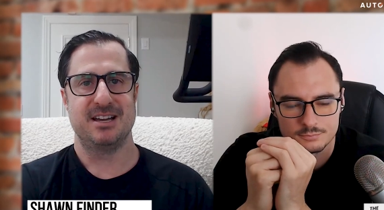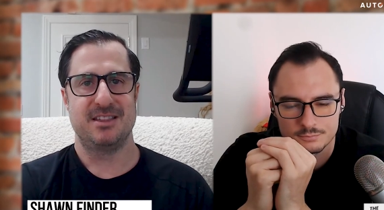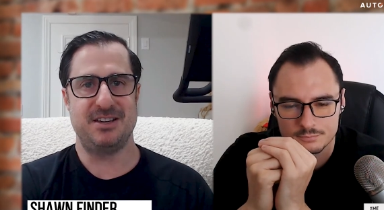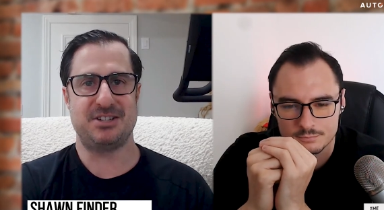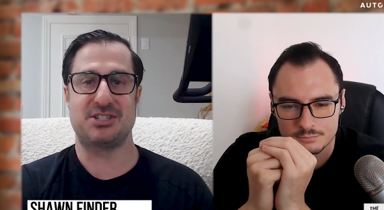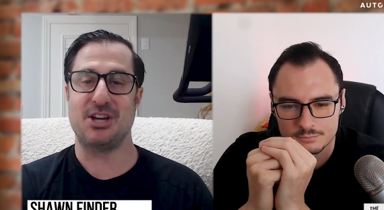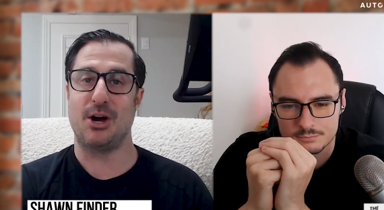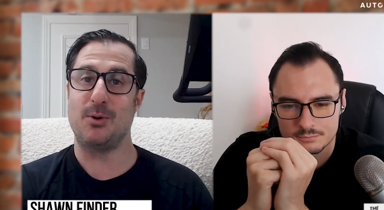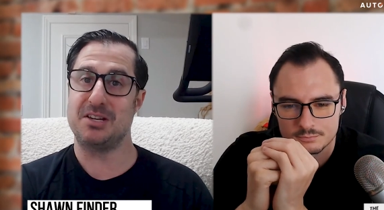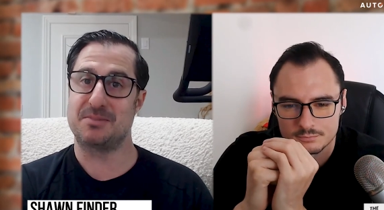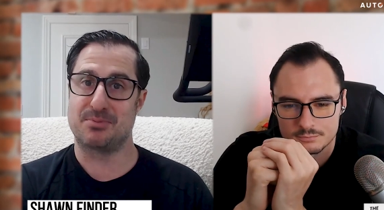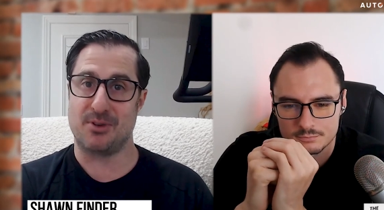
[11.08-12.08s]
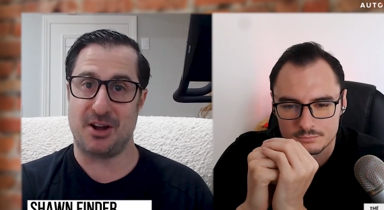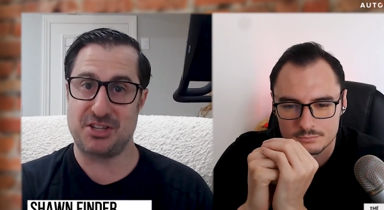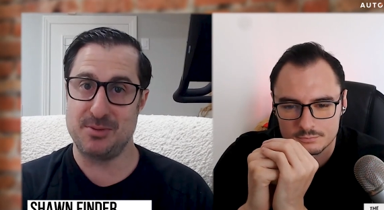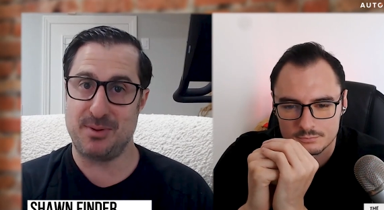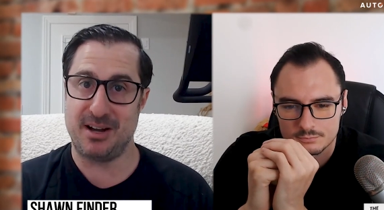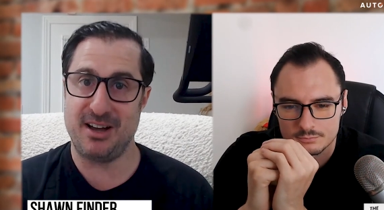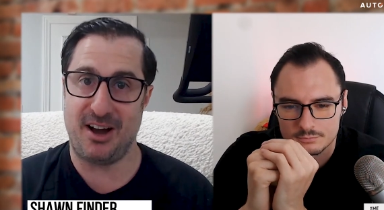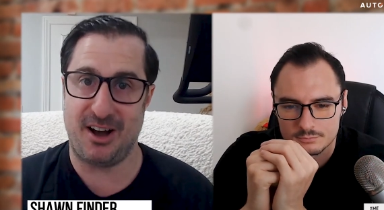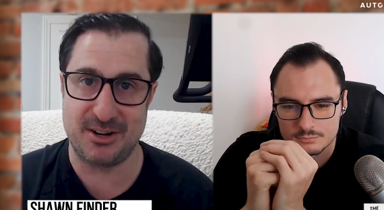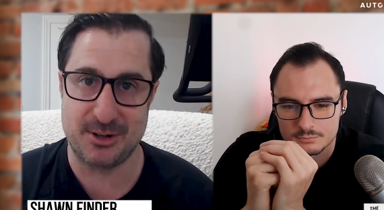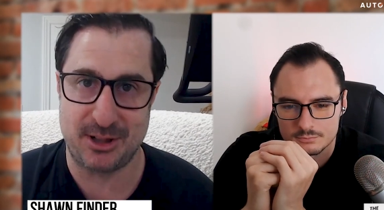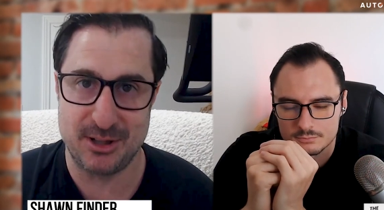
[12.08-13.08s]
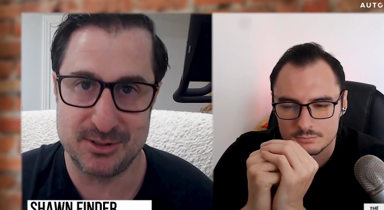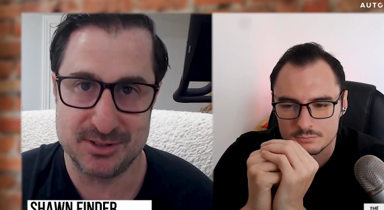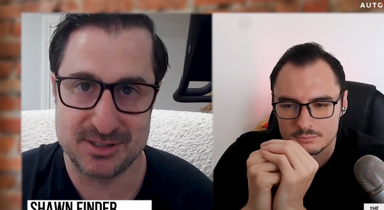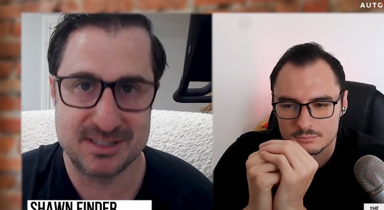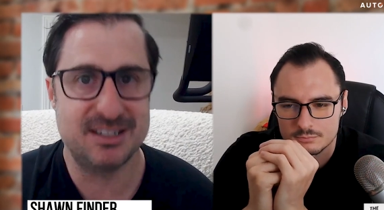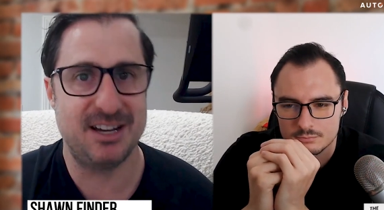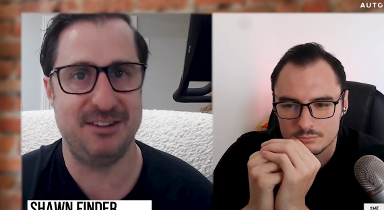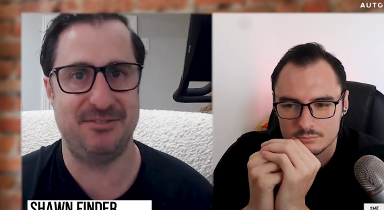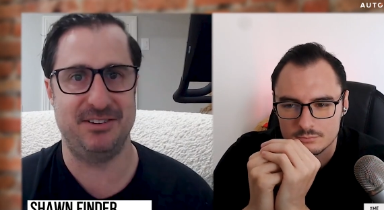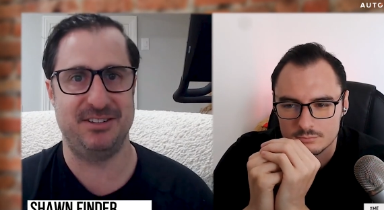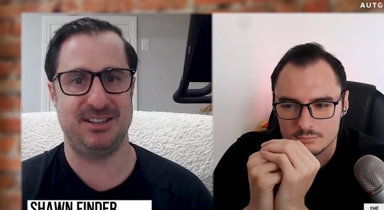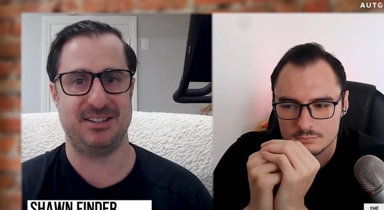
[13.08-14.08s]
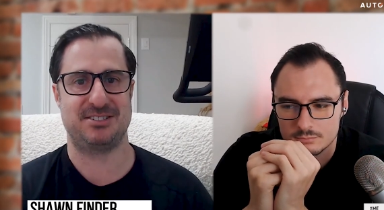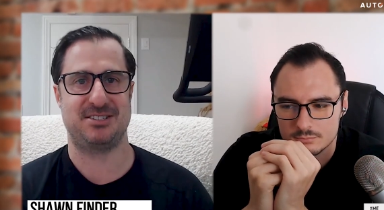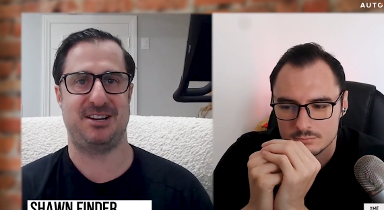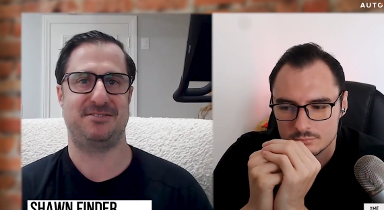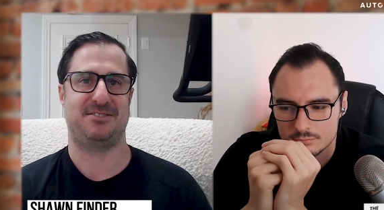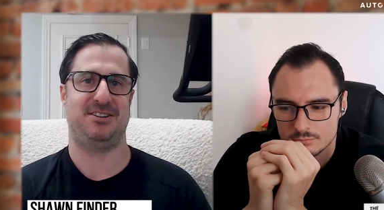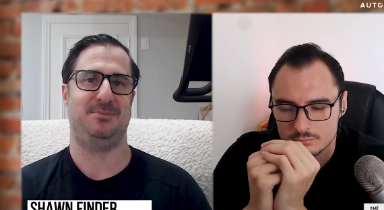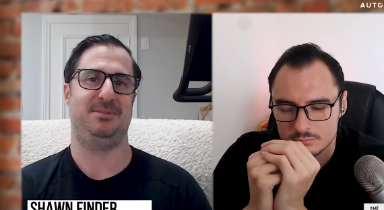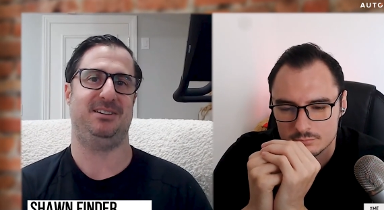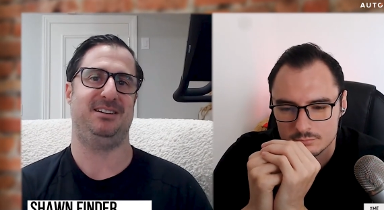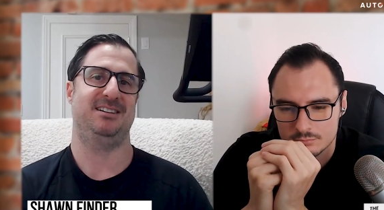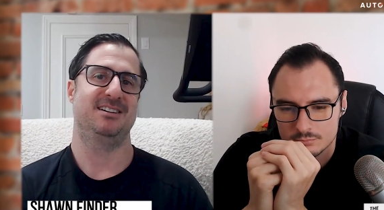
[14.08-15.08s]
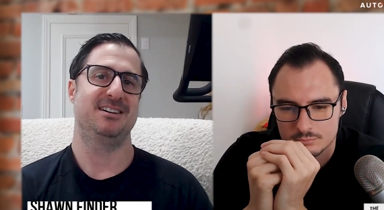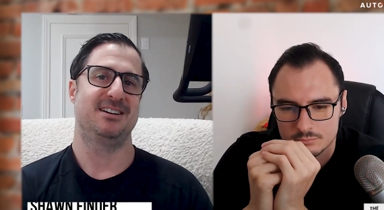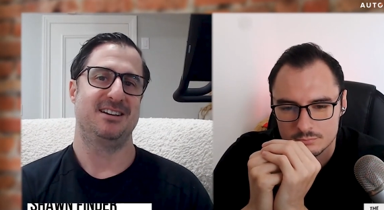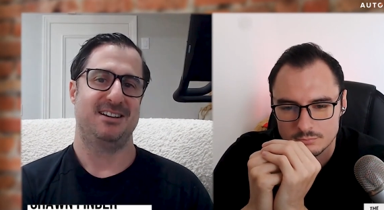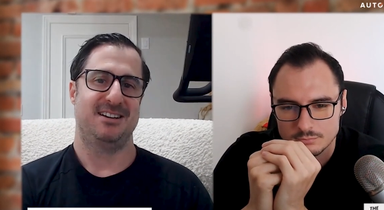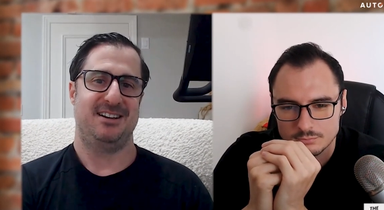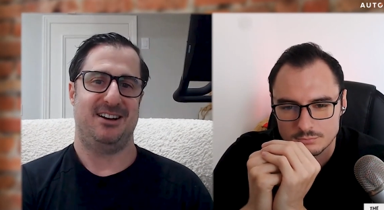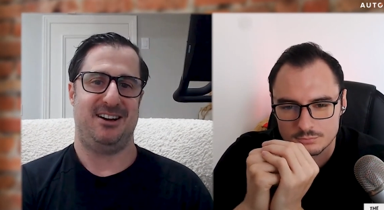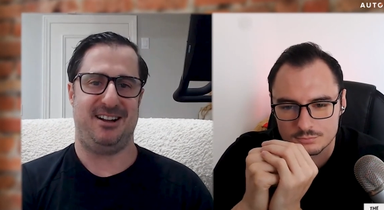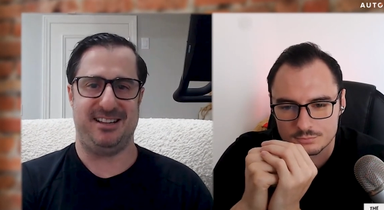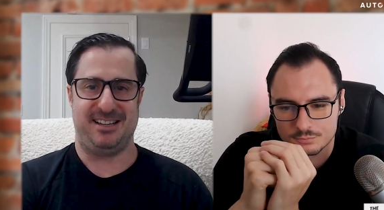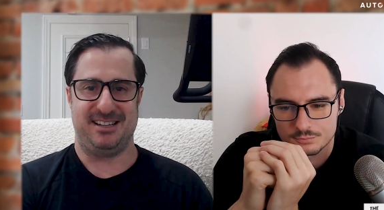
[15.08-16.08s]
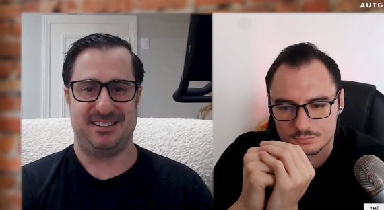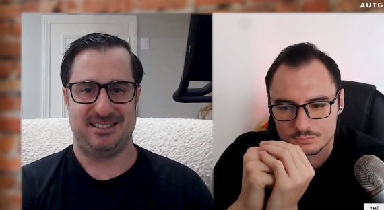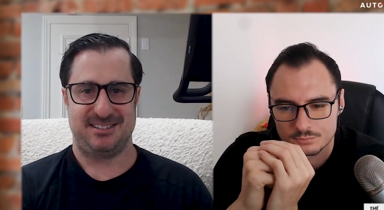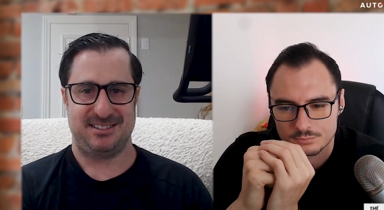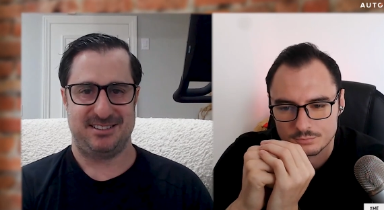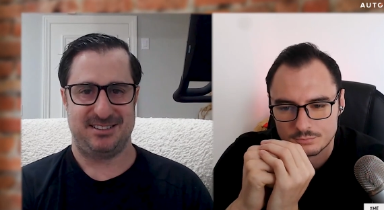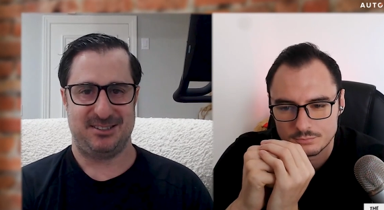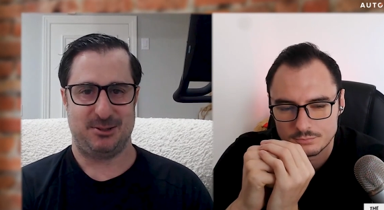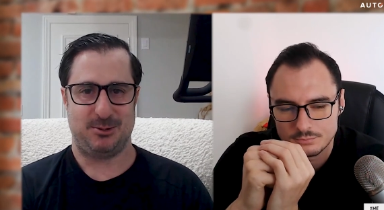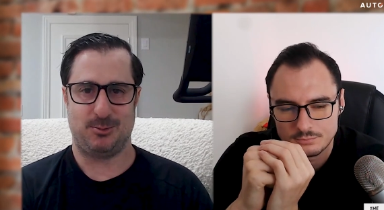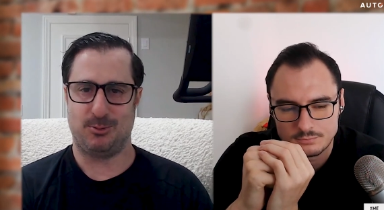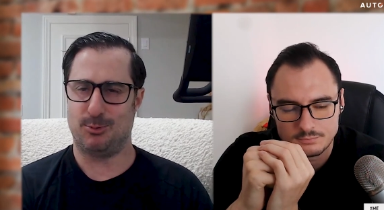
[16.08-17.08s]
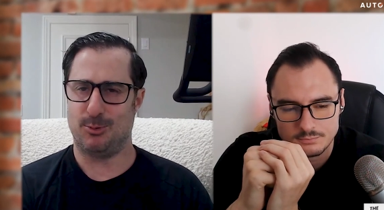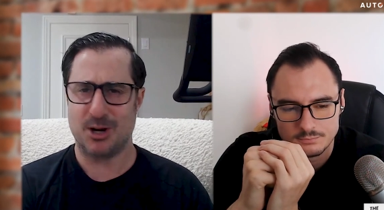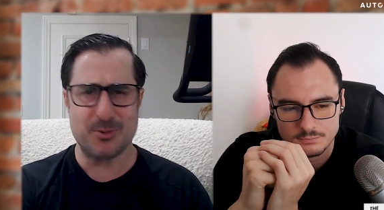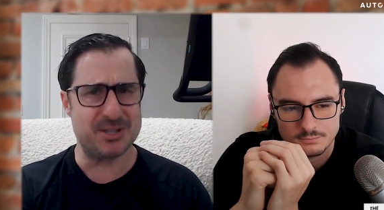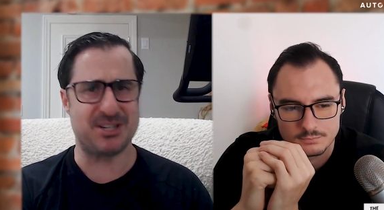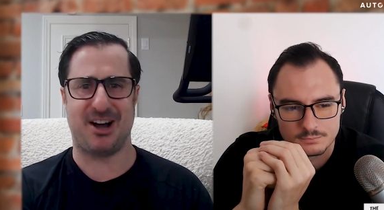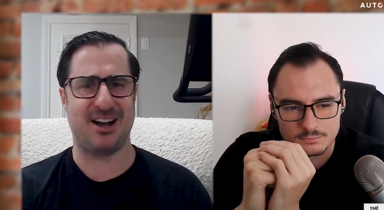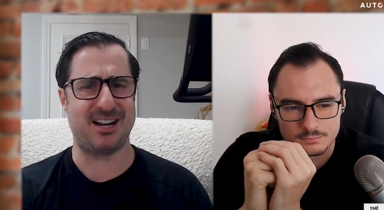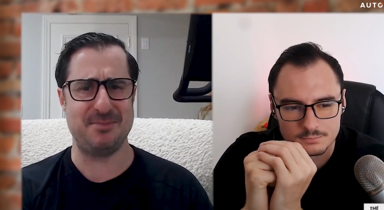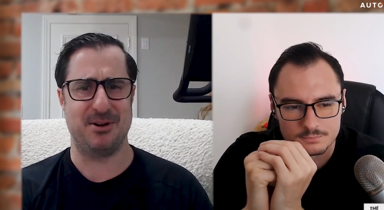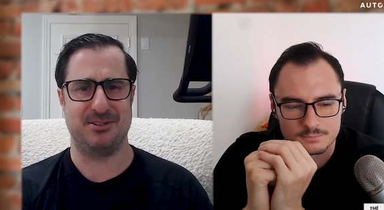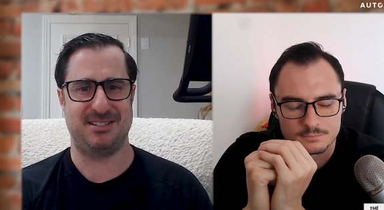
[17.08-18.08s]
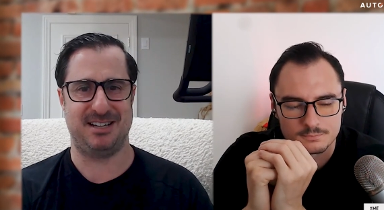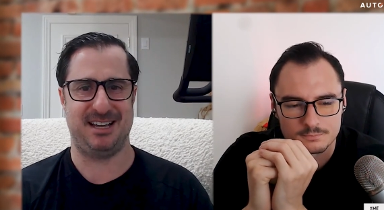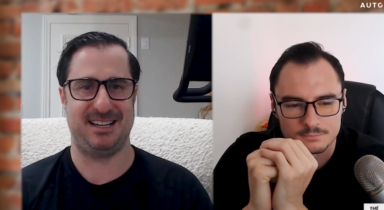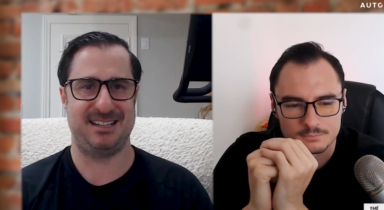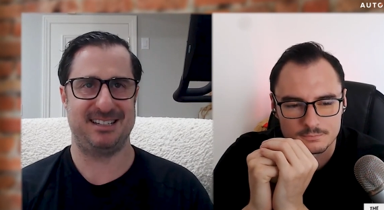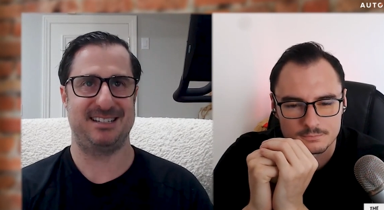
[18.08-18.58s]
Speaker 1: This show is brought to you by Autoklose, a VanillaSoft company. Ollie, what are we talking about today?